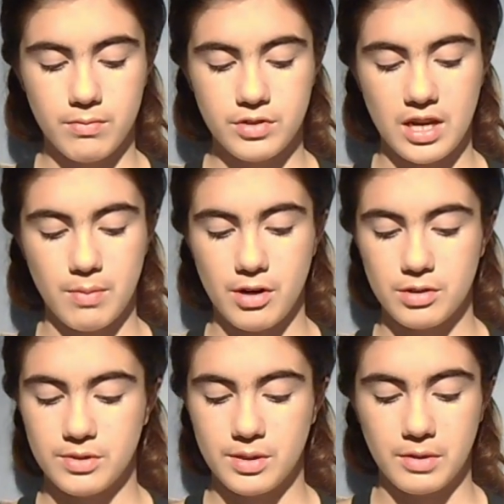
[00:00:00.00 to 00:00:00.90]
shader
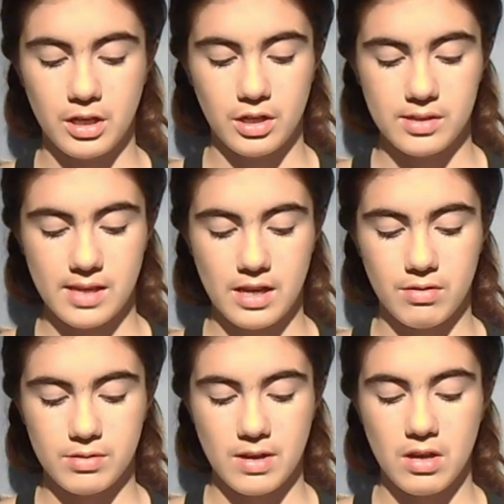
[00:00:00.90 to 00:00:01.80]
brush, which I'm going to use
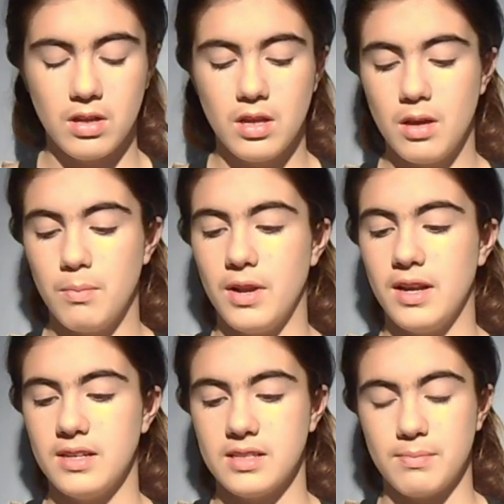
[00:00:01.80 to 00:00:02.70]
later as well. But
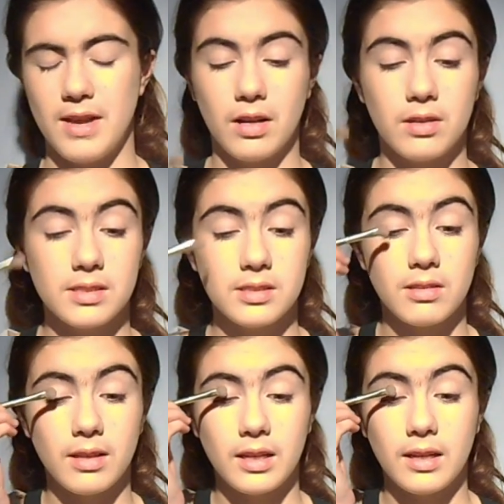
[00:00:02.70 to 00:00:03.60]
it doesn't matter because it's
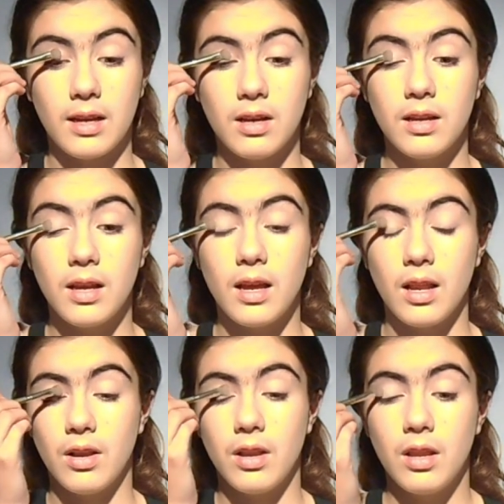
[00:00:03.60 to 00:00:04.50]
clean now.
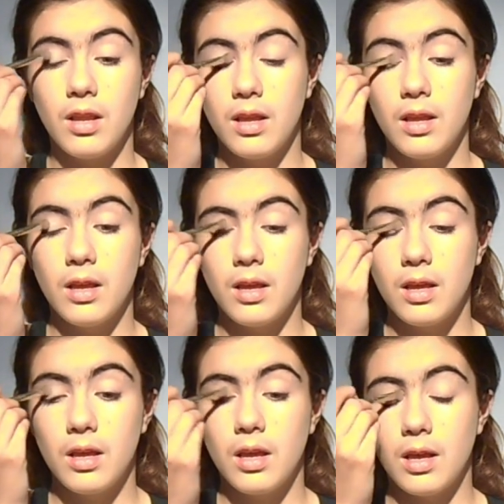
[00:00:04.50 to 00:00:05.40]
And
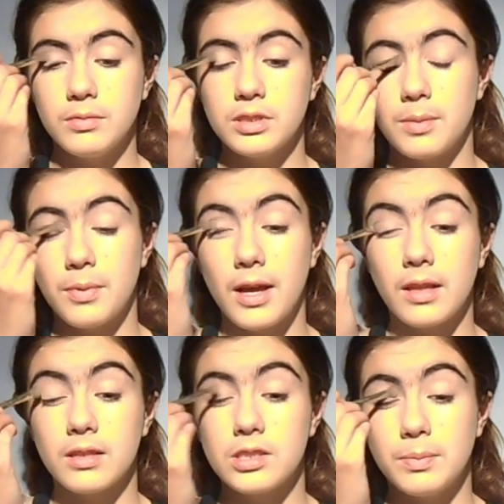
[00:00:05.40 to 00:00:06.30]
I'm just
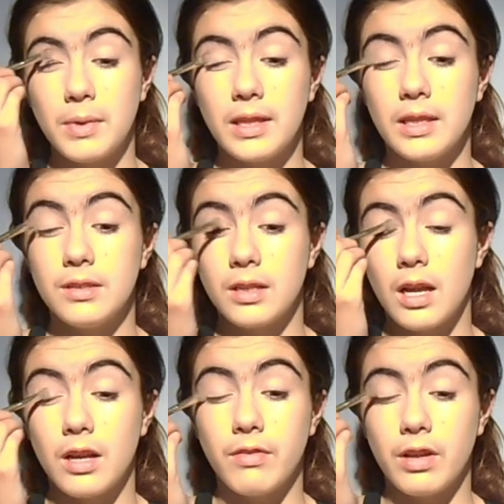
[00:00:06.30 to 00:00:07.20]
applying this to my lid to
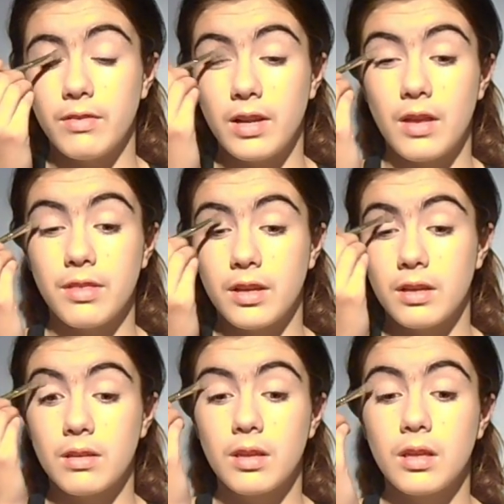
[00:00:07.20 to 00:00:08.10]
kind of even out
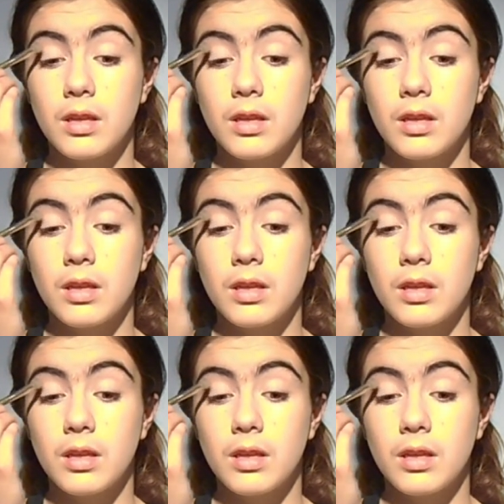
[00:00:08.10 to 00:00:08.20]
things.